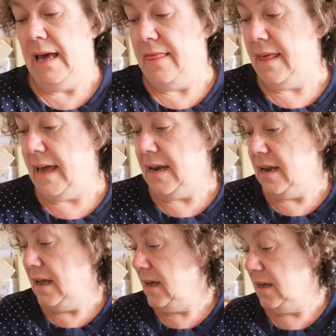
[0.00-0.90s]
And
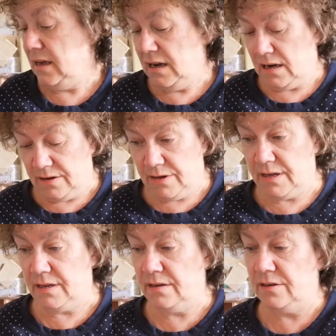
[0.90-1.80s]
then, you know,
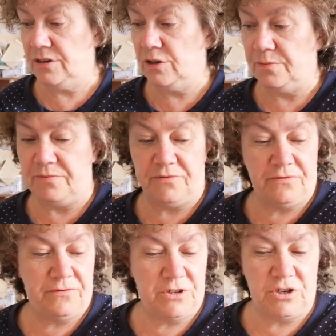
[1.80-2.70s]
stop
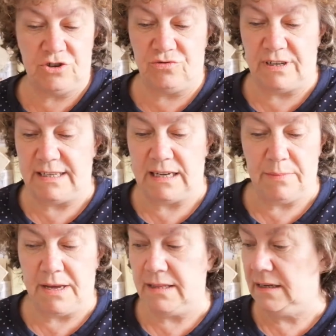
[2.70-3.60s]
stressing
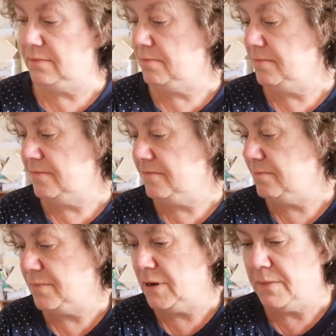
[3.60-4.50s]
about these
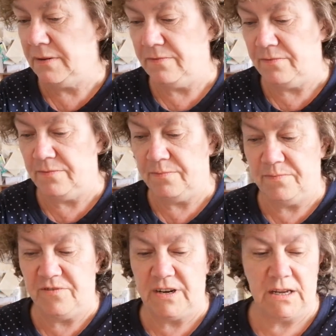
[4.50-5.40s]
blooming
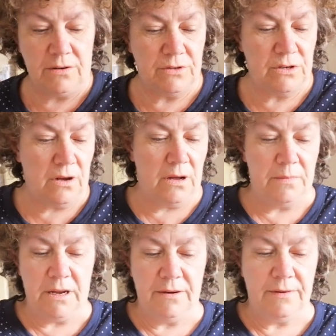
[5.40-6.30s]
videos not
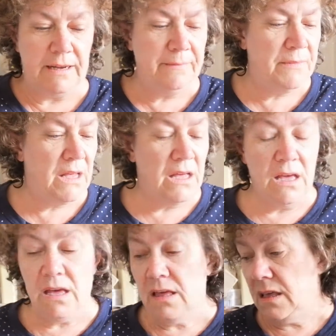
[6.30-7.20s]
uploading.
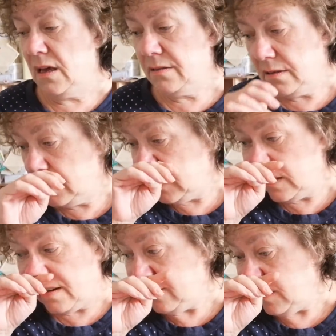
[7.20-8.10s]
The other
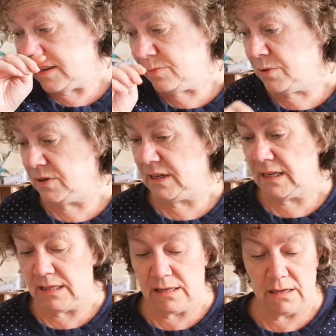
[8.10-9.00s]
thing that I'm going to put
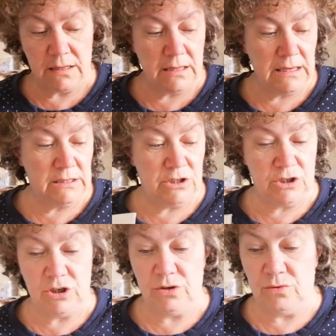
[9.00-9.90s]
in these
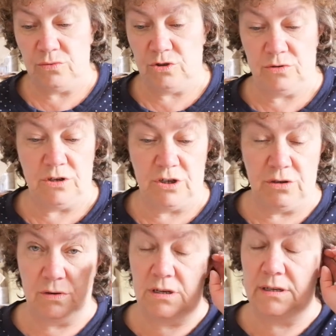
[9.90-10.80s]
the
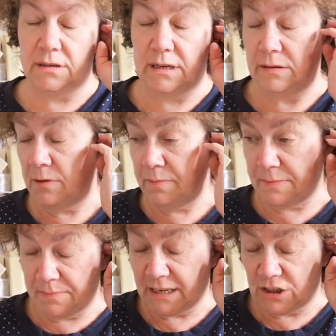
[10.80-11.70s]
two, because I say I'm
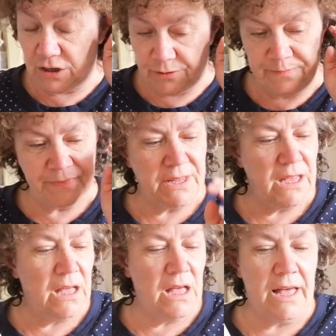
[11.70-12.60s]
going to make two.
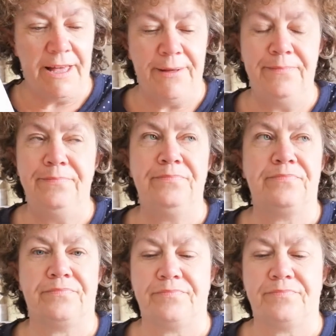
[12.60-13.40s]
I